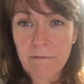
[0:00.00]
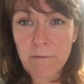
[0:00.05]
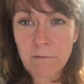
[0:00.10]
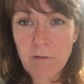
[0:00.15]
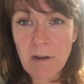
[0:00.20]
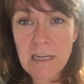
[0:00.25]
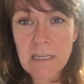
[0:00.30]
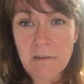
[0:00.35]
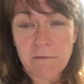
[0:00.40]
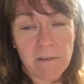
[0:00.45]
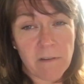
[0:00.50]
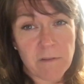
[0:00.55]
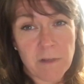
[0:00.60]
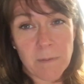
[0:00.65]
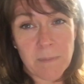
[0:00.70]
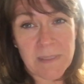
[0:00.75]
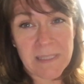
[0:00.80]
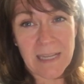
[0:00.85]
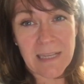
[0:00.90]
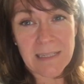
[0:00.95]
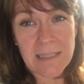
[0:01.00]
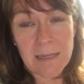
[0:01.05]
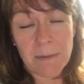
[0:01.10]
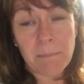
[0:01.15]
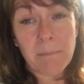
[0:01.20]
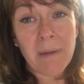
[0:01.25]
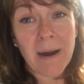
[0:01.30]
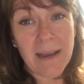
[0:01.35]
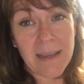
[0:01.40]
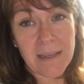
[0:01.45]
grade of 50% in
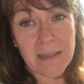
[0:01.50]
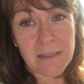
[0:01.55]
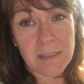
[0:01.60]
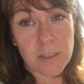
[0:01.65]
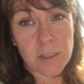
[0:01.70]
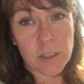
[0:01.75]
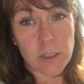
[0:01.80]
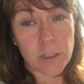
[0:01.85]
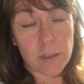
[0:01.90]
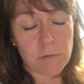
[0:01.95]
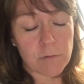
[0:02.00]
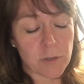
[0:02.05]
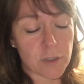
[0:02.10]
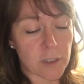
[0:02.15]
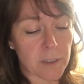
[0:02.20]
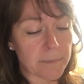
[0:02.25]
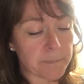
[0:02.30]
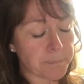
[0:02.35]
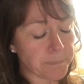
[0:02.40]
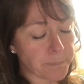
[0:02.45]
my institution.